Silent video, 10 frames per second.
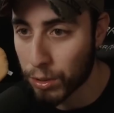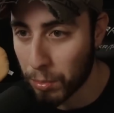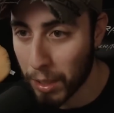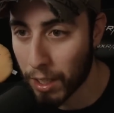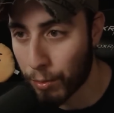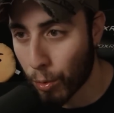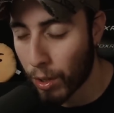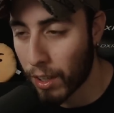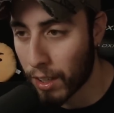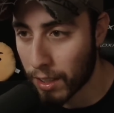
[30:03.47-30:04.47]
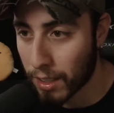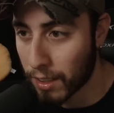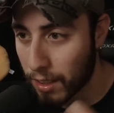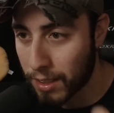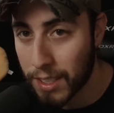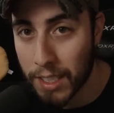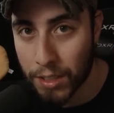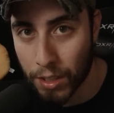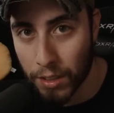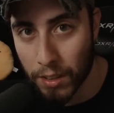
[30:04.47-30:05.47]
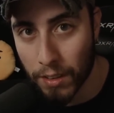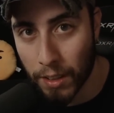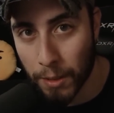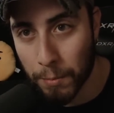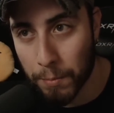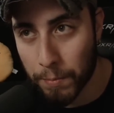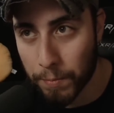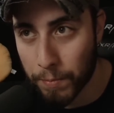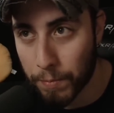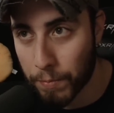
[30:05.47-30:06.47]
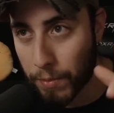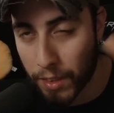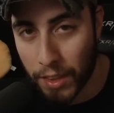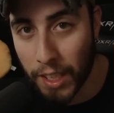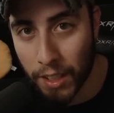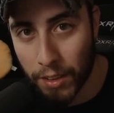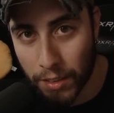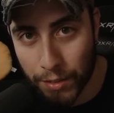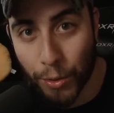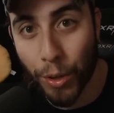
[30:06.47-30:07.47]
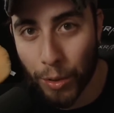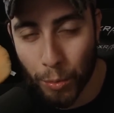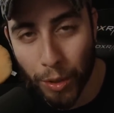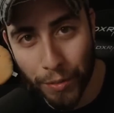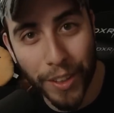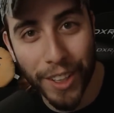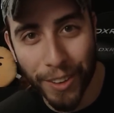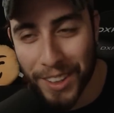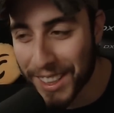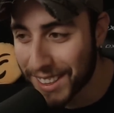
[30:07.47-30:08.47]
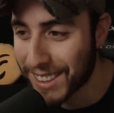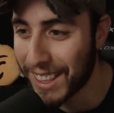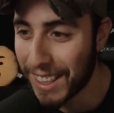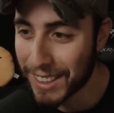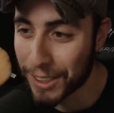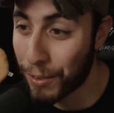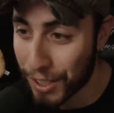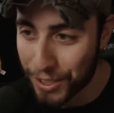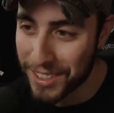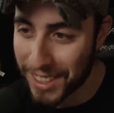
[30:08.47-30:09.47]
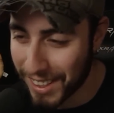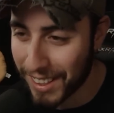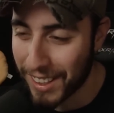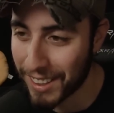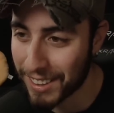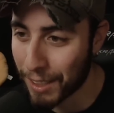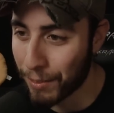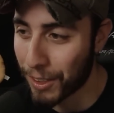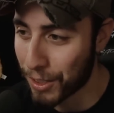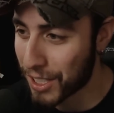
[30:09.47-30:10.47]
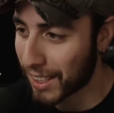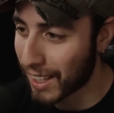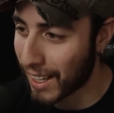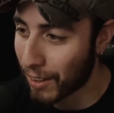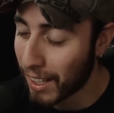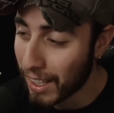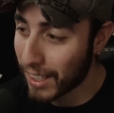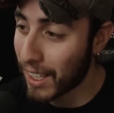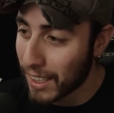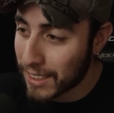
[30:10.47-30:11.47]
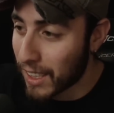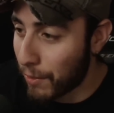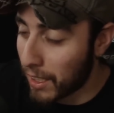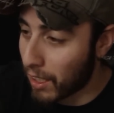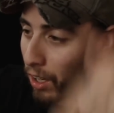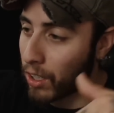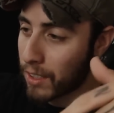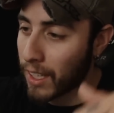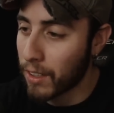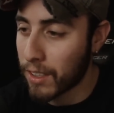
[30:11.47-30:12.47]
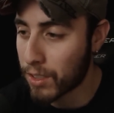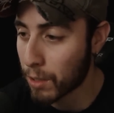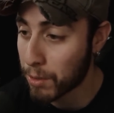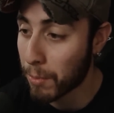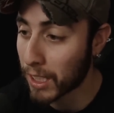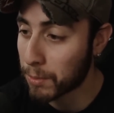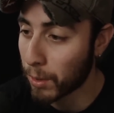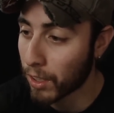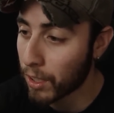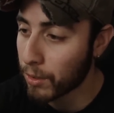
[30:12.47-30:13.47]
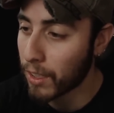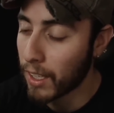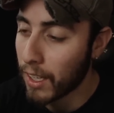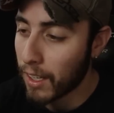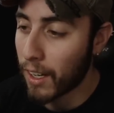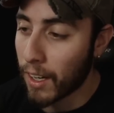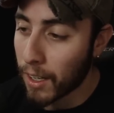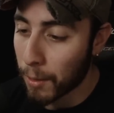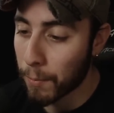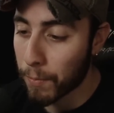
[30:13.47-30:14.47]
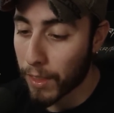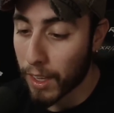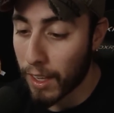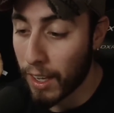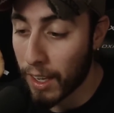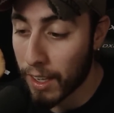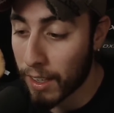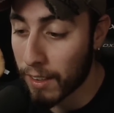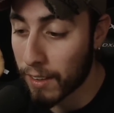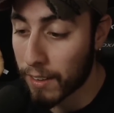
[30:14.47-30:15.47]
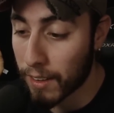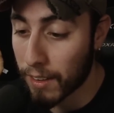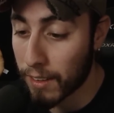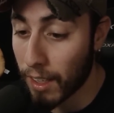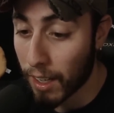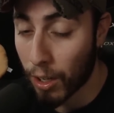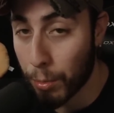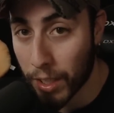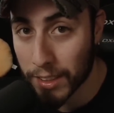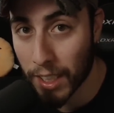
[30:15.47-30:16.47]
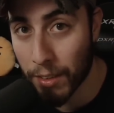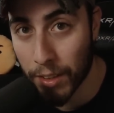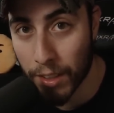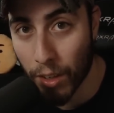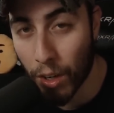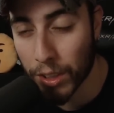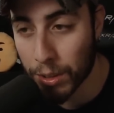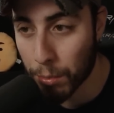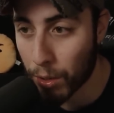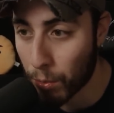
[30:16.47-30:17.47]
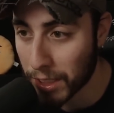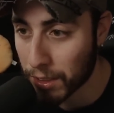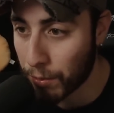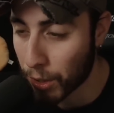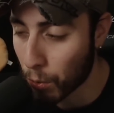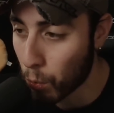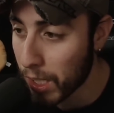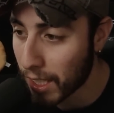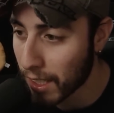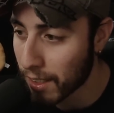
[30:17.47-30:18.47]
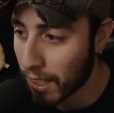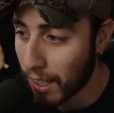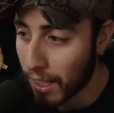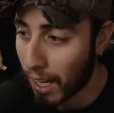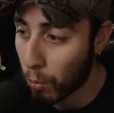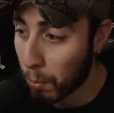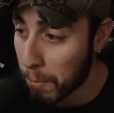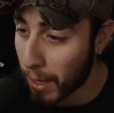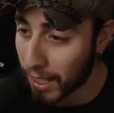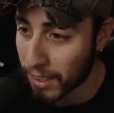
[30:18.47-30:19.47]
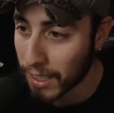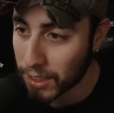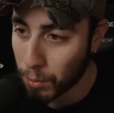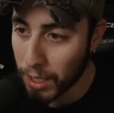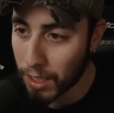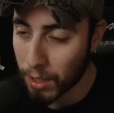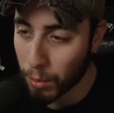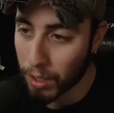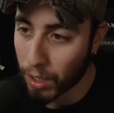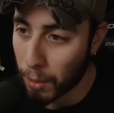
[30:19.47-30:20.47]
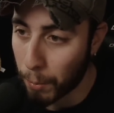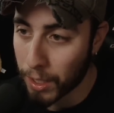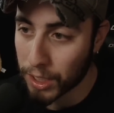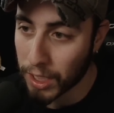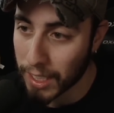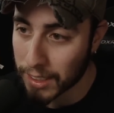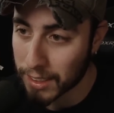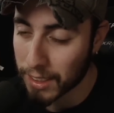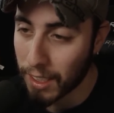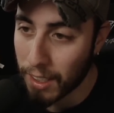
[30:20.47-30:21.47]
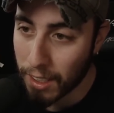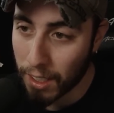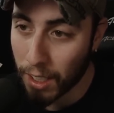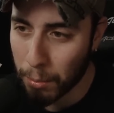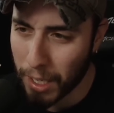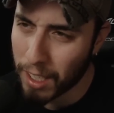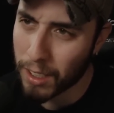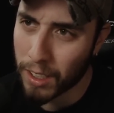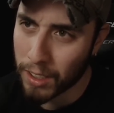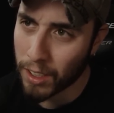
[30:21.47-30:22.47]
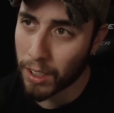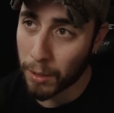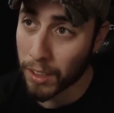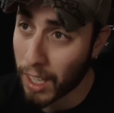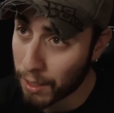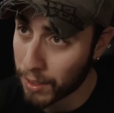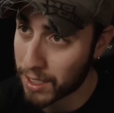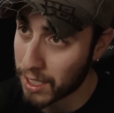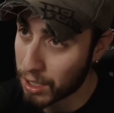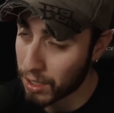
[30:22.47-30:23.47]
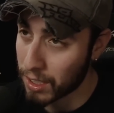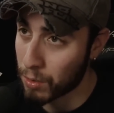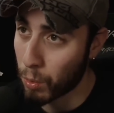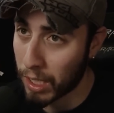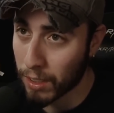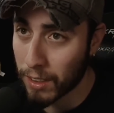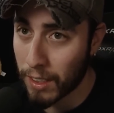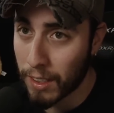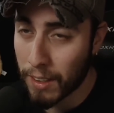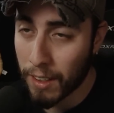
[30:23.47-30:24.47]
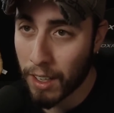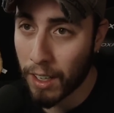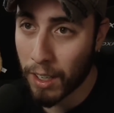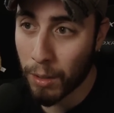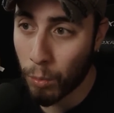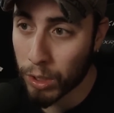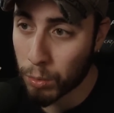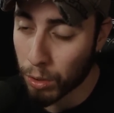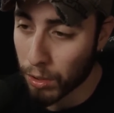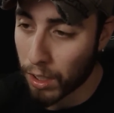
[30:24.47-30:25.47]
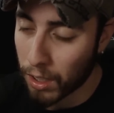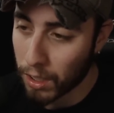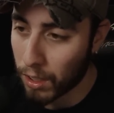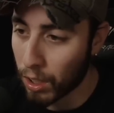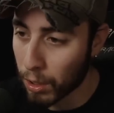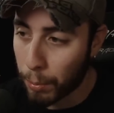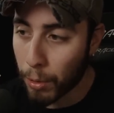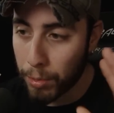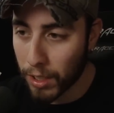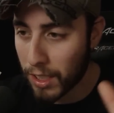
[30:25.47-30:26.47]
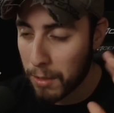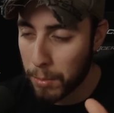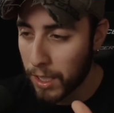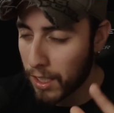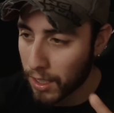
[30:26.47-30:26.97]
media for a teaser thing for what video it is. So if you're interested in, definitely go check that out. Again, links to everything are down in the description box below. And yeah, I hope you guys have an awesome rest of your weekend. I will be back next week with another Pudding Chats and a live session as well, which will all appropriately be